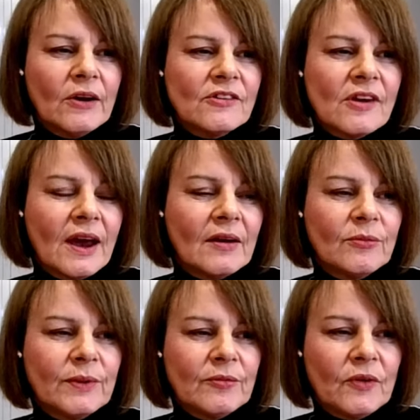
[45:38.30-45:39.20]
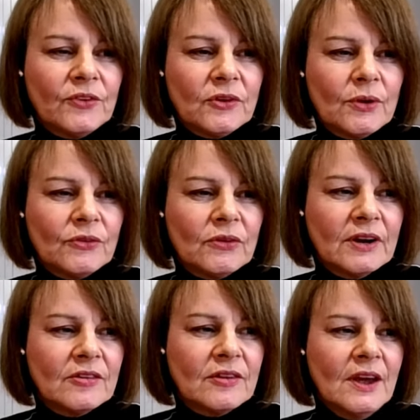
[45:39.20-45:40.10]
and tear with the osteoarthritis,
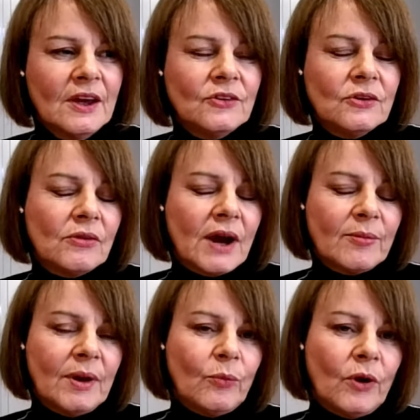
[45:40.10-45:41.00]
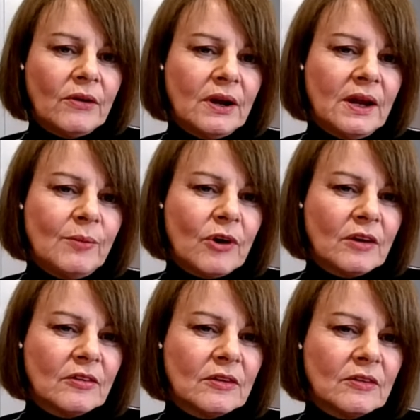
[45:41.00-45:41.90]
do you recommend wearing knee
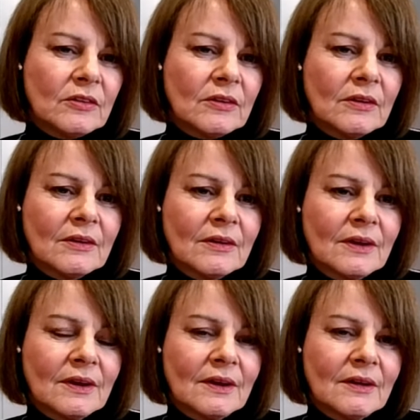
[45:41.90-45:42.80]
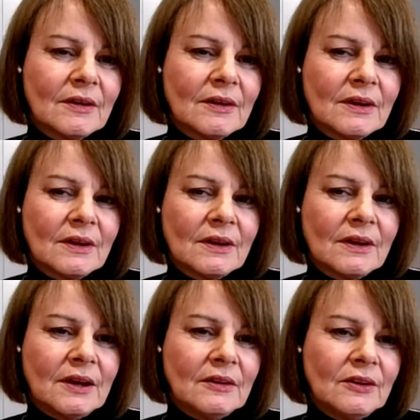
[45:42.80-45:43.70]
braces?
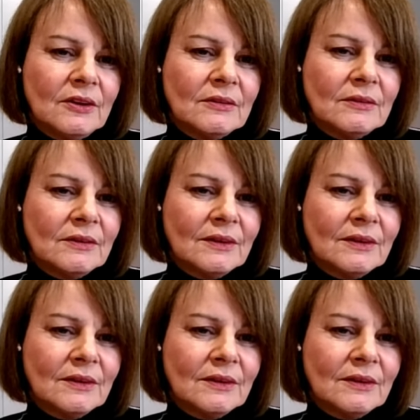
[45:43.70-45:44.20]
Neil, you?